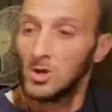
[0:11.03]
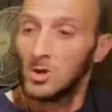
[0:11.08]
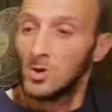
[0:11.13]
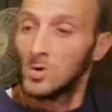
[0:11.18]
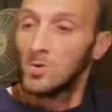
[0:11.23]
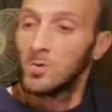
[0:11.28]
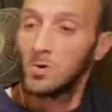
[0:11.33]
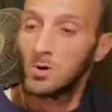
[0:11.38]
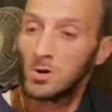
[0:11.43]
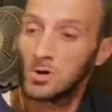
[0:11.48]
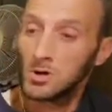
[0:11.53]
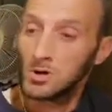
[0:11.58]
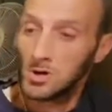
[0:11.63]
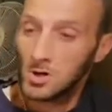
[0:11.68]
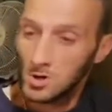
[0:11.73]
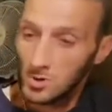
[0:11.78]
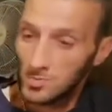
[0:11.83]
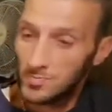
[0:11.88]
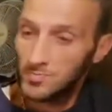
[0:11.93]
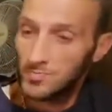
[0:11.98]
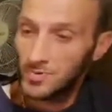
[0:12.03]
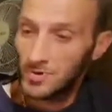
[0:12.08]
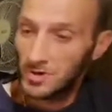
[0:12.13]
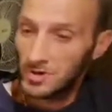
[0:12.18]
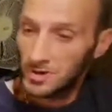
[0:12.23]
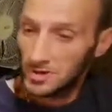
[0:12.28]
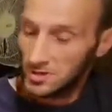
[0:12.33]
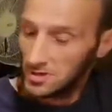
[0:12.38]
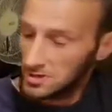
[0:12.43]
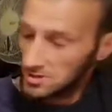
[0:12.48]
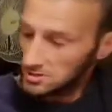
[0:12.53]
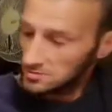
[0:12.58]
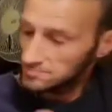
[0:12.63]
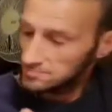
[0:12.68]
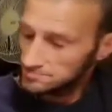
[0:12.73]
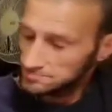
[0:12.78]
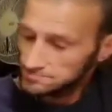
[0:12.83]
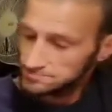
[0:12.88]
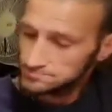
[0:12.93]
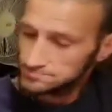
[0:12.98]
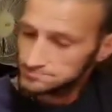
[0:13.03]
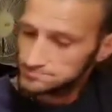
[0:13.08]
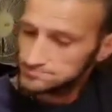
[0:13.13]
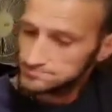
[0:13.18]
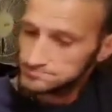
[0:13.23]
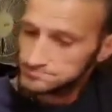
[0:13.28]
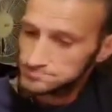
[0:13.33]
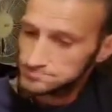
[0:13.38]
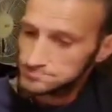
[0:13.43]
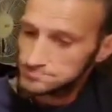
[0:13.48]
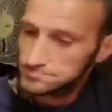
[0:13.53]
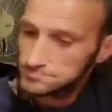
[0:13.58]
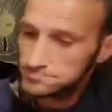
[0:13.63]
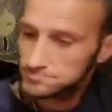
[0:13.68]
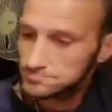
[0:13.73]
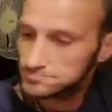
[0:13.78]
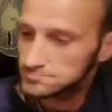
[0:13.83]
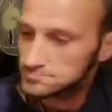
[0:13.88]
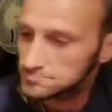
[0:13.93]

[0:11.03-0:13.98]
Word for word: Prizm for the second time, which you can see in the background.